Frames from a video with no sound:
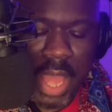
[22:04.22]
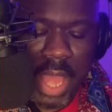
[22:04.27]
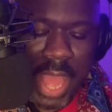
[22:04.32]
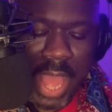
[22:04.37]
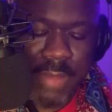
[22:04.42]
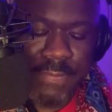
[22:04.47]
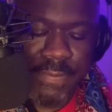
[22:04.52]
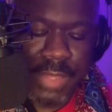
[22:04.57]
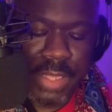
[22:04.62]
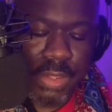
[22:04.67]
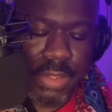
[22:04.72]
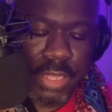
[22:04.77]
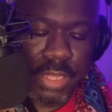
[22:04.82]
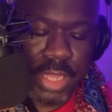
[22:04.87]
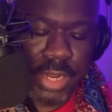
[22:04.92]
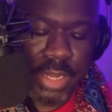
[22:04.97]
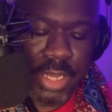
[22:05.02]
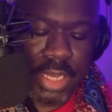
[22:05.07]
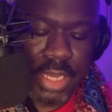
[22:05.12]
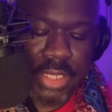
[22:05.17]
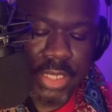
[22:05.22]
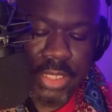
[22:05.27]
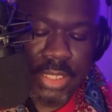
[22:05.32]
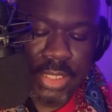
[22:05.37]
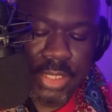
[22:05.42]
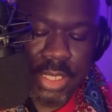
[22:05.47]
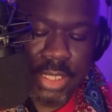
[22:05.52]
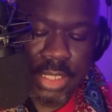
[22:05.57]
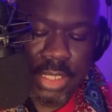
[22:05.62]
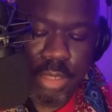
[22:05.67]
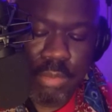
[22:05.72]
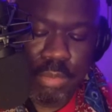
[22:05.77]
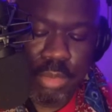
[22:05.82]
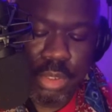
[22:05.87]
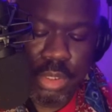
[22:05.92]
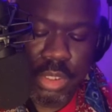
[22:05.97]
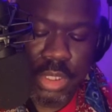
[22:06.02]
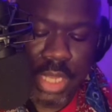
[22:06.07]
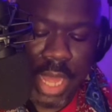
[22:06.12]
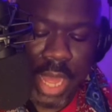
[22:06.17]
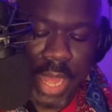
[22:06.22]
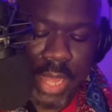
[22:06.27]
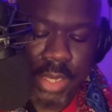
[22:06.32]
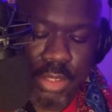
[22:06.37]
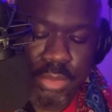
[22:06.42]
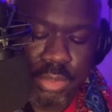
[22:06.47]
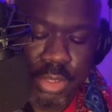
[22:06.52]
I feel their heat as they tumble, slide,